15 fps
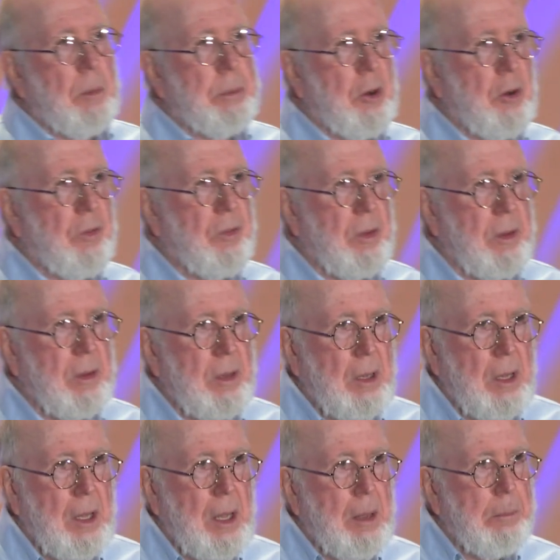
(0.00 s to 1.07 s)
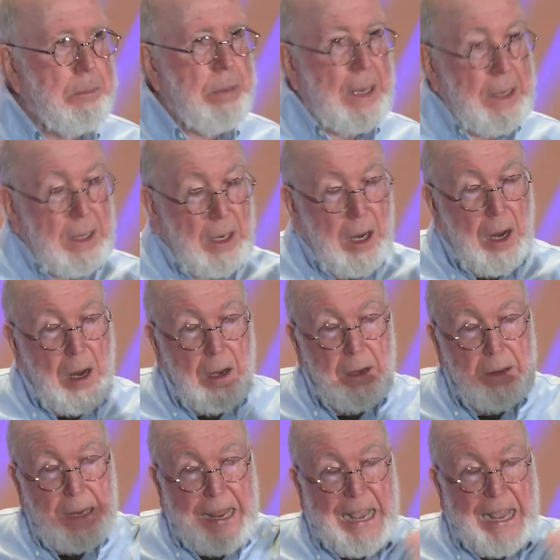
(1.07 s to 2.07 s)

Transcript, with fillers: person, but are